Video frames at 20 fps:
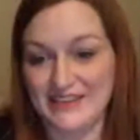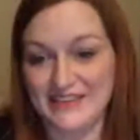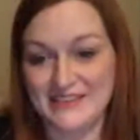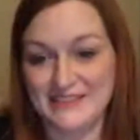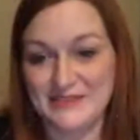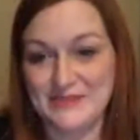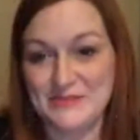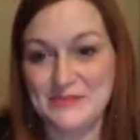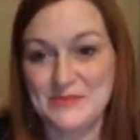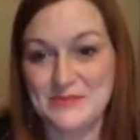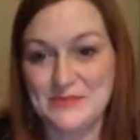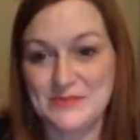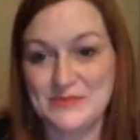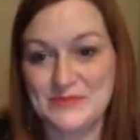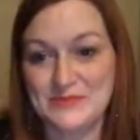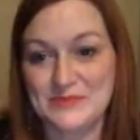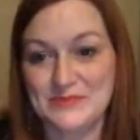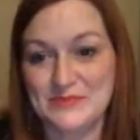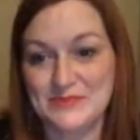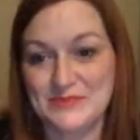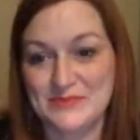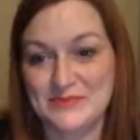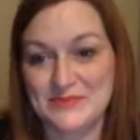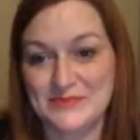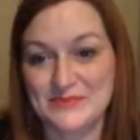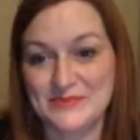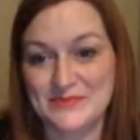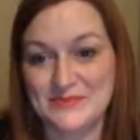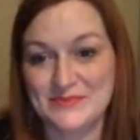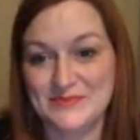
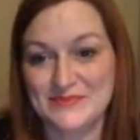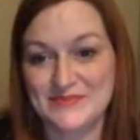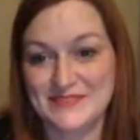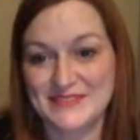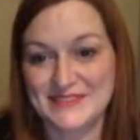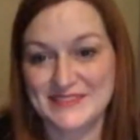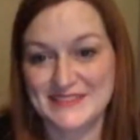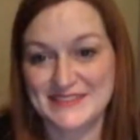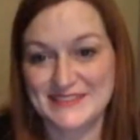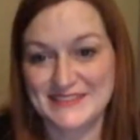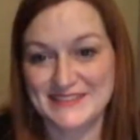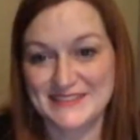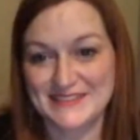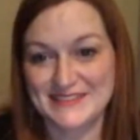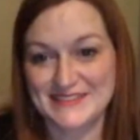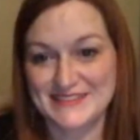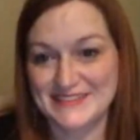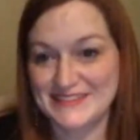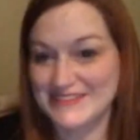(silent)